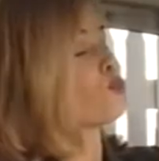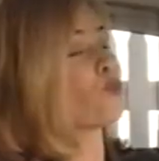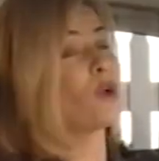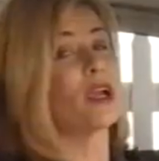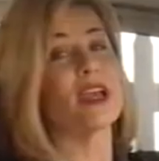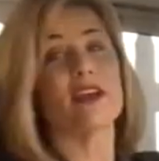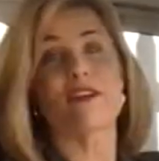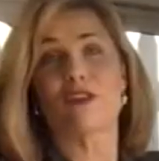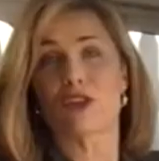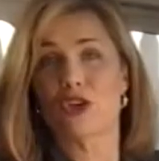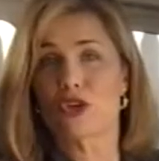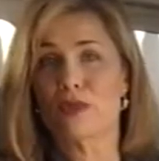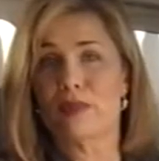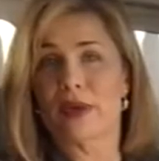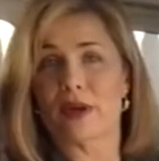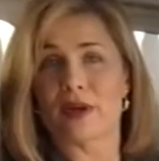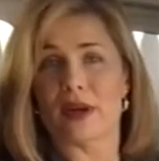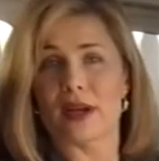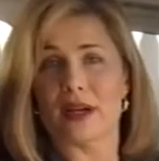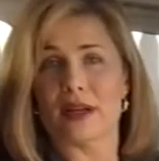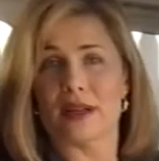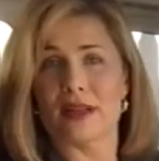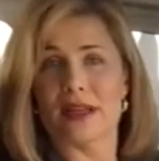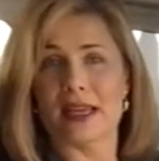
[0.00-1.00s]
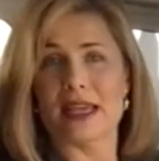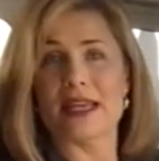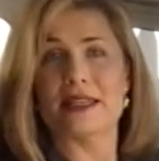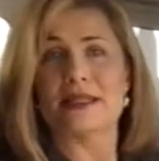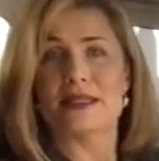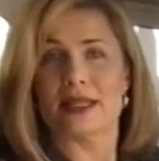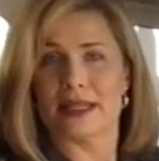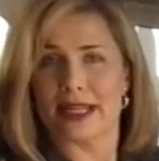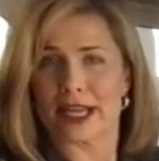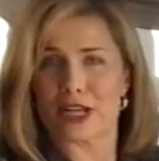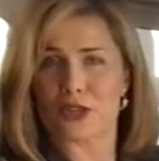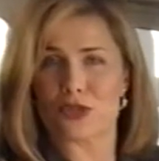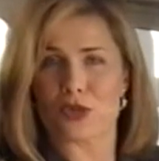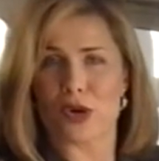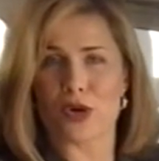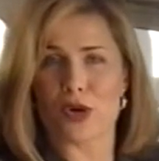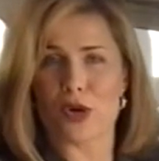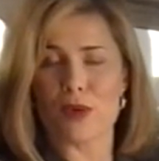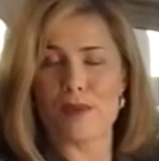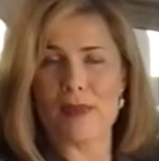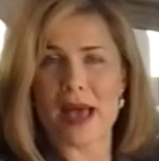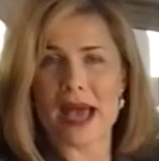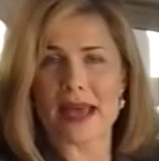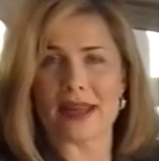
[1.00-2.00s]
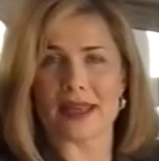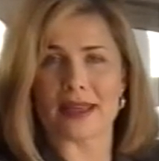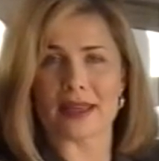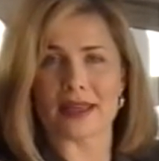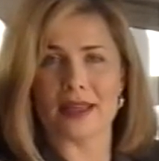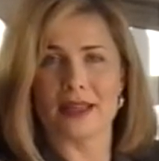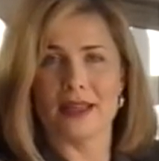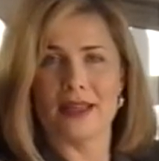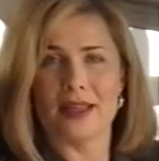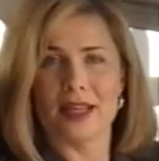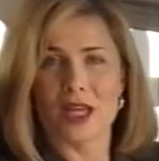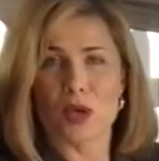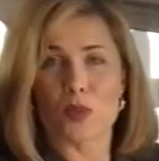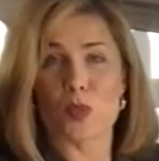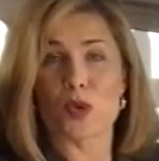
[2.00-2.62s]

The rear view mirror is electrochromatic,